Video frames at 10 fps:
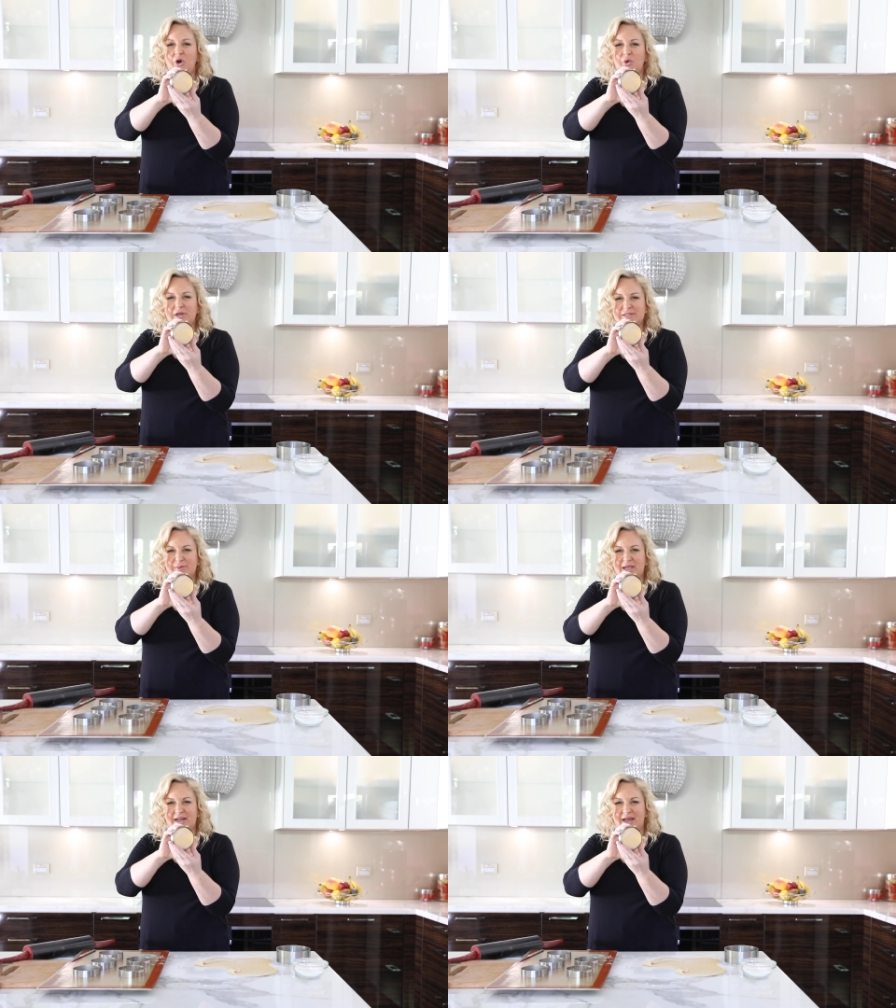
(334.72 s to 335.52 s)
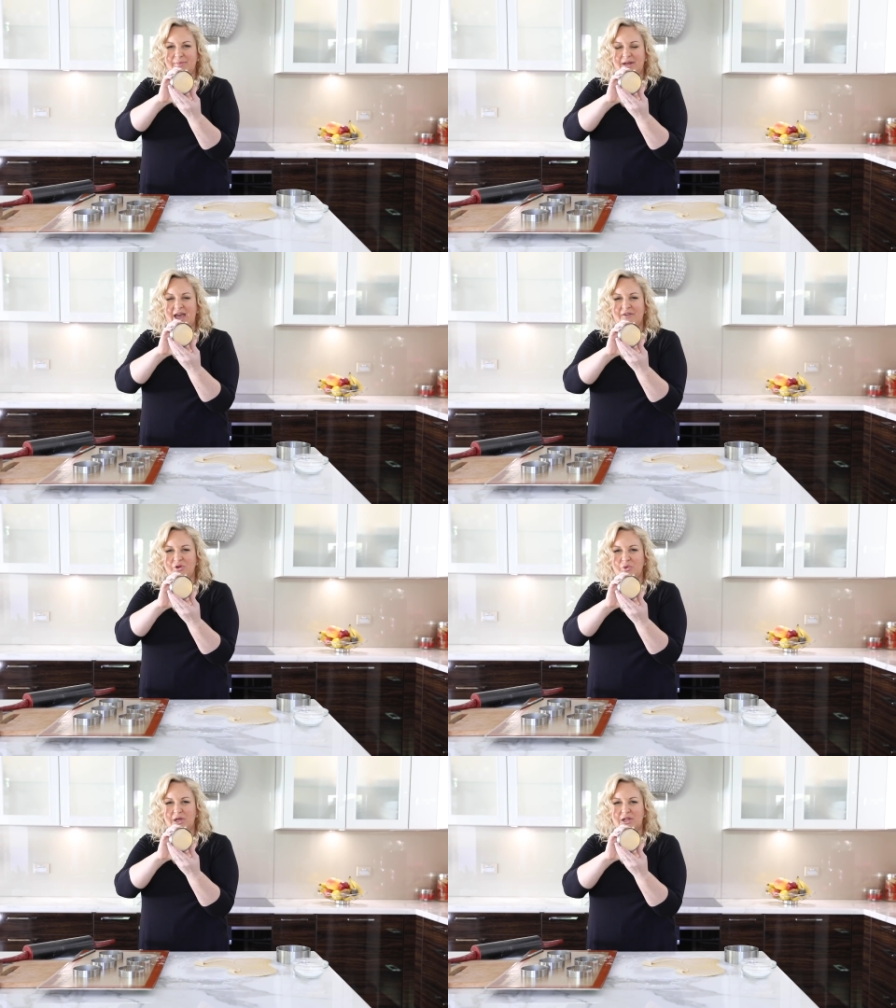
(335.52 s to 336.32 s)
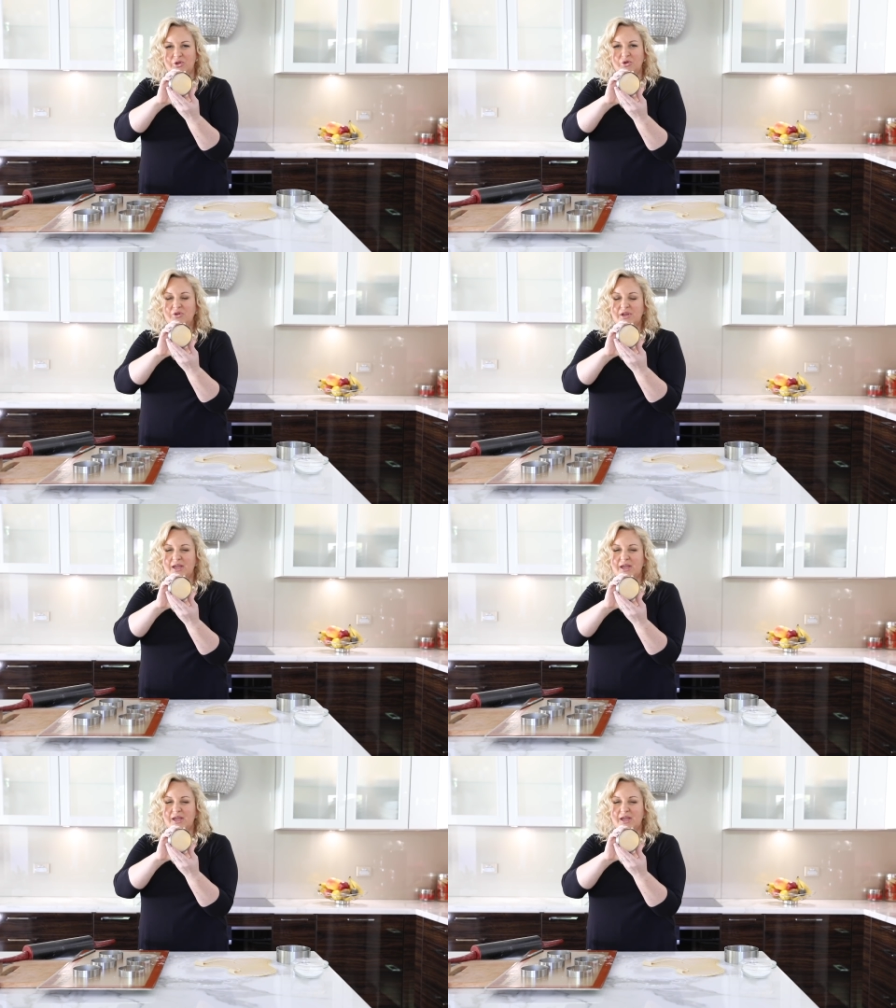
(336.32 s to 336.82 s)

always pick it up and have a quick look.